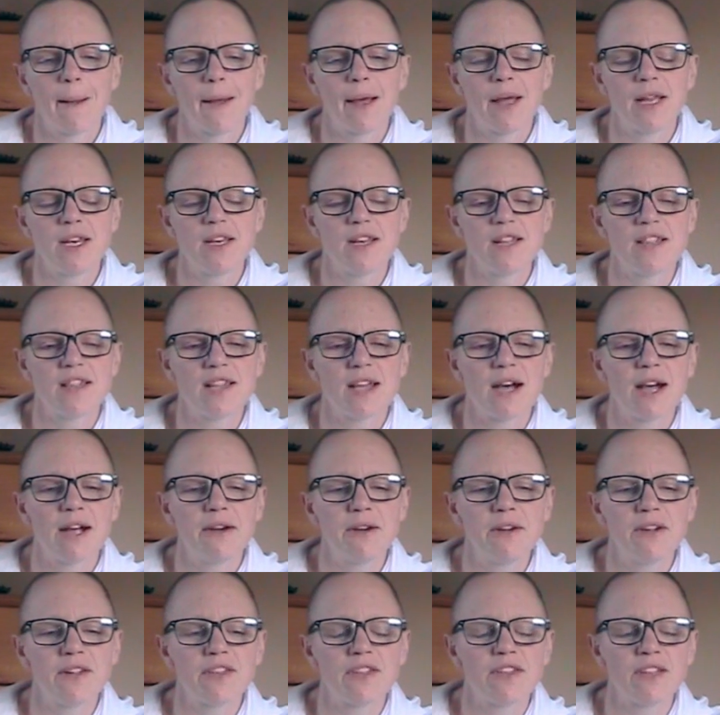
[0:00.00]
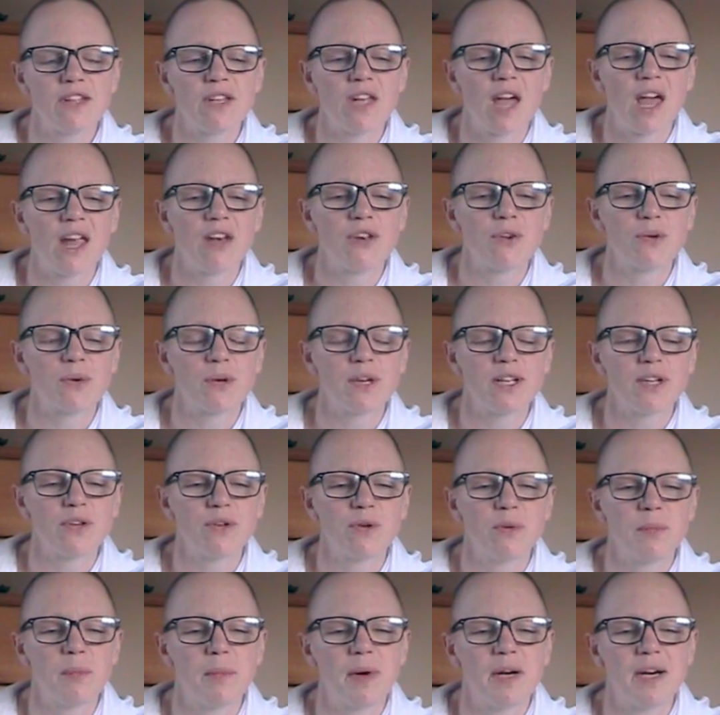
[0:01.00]
a desirous and
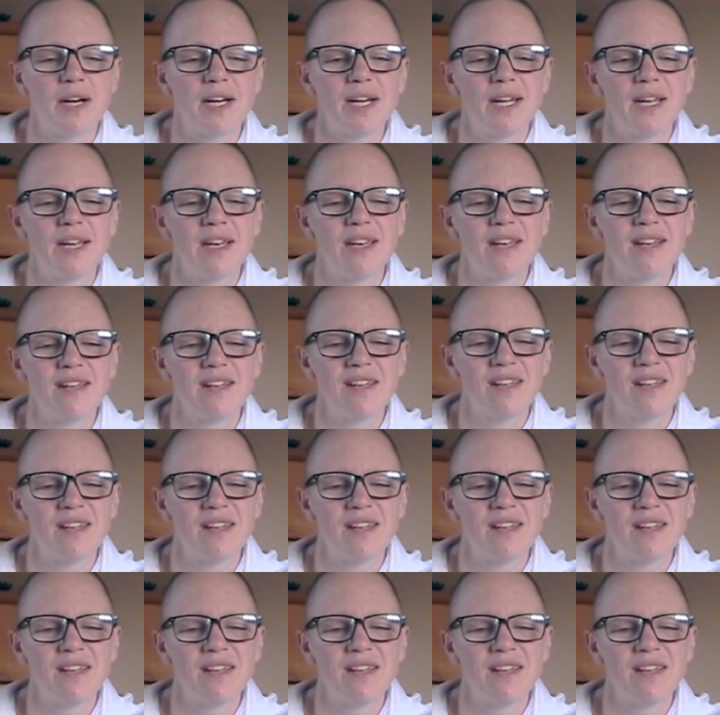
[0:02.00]
critical mind.